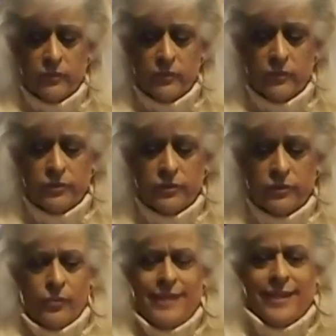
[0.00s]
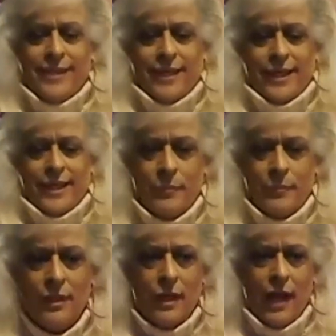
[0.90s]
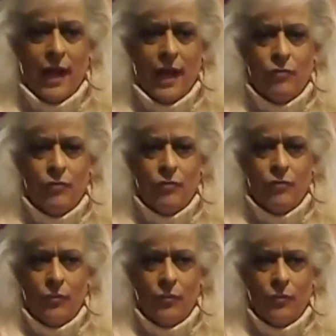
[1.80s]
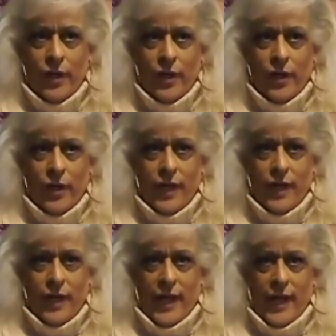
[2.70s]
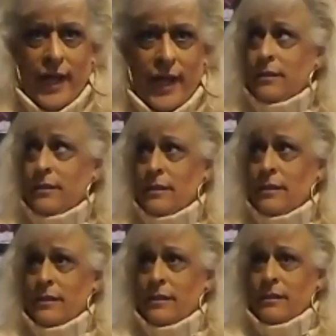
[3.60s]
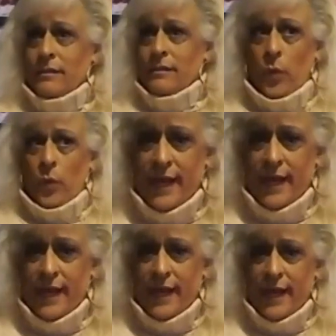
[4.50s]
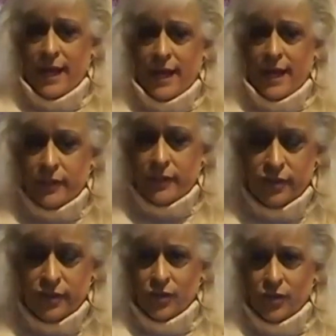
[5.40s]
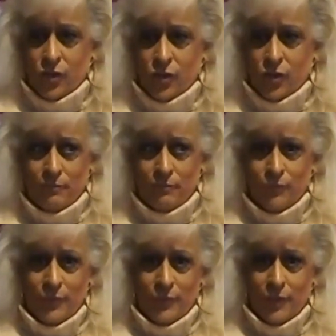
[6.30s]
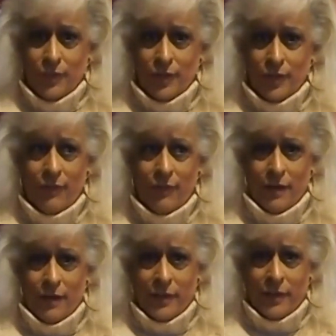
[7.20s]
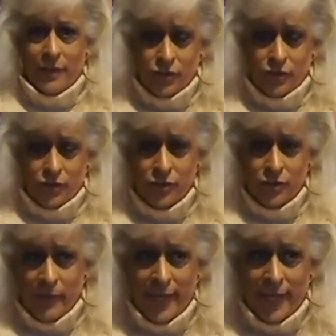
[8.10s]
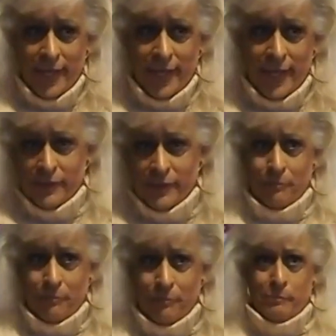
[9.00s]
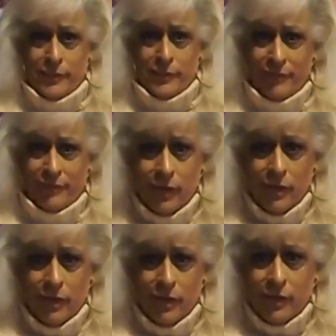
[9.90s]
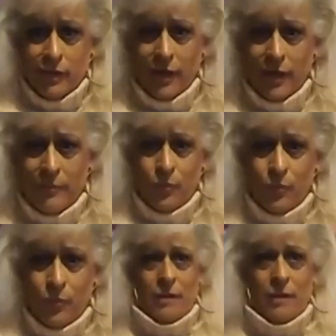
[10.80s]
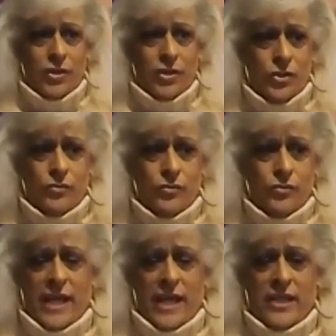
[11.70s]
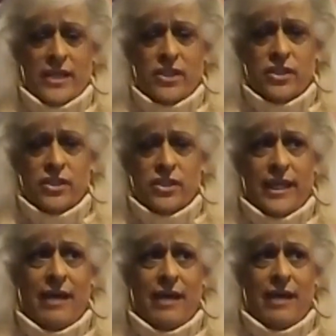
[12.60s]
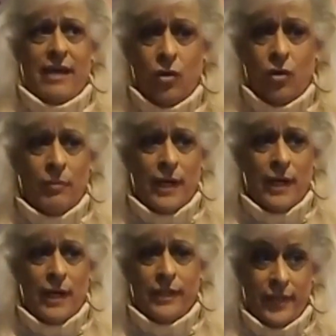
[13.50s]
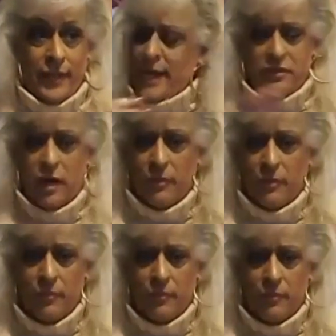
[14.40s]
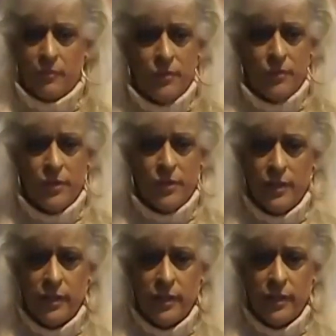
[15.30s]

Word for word: I mean, I wrote for an AI. One of characters on Star Trek. She's the coolest. All right, I'm gonna excuse my language. She's the baddest bitch on TV. You know what I mean? But when it comes to actually having a robot or somebody telling me how to write, no, that is not going to work.